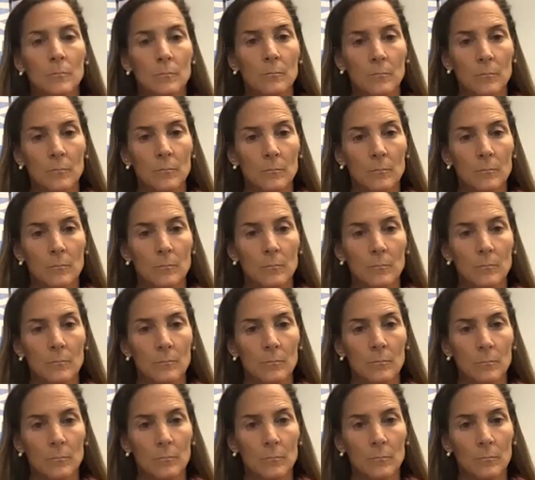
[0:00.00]

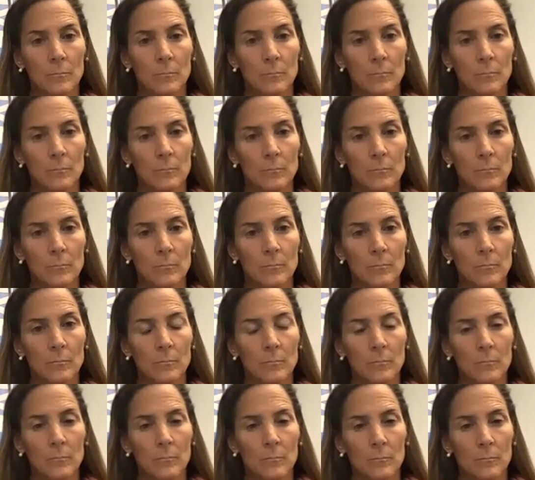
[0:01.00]

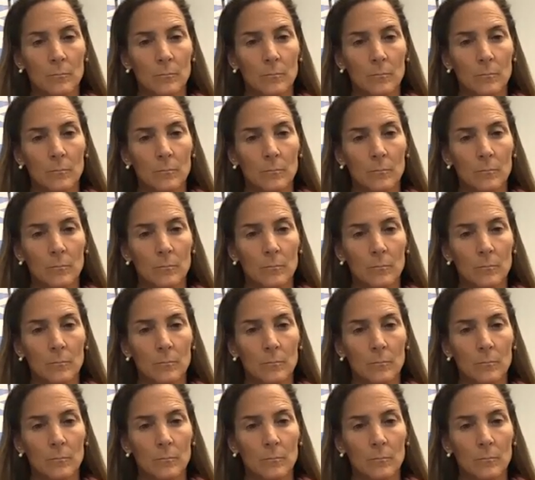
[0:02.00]
No words are spoken by the person on screen.